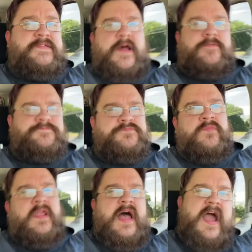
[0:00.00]
So,
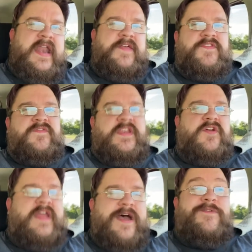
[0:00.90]
I'm going to end this
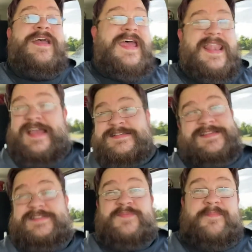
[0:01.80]
video now. And like I
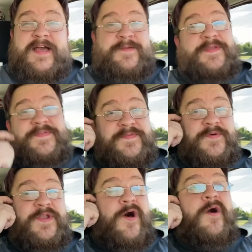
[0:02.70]
said, it's probably not going to be
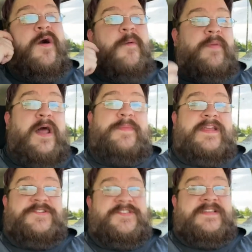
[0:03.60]
usable at all, but I'll be
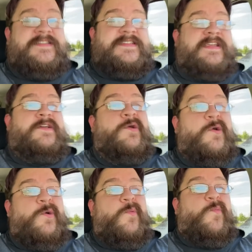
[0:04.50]
interested to see
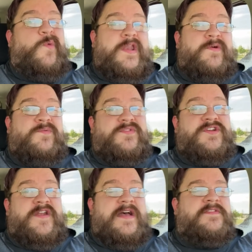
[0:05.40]
what it will
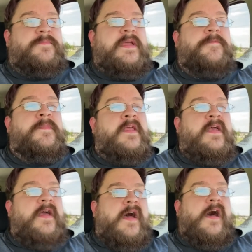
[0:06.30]
turn out to be.
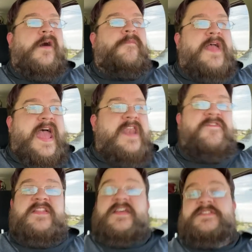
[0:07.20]
Um, and
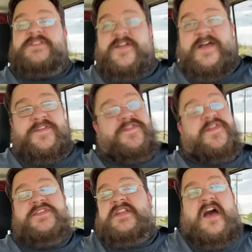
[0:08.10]
if it doesn't turn out this
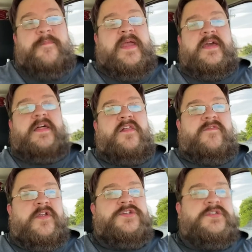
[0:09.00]
version, I'll make another
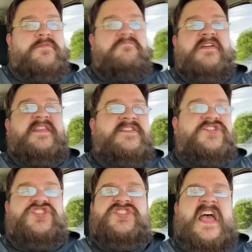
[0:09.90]
version. But this
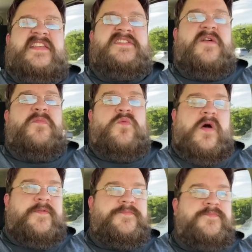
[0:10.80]
is just test number one.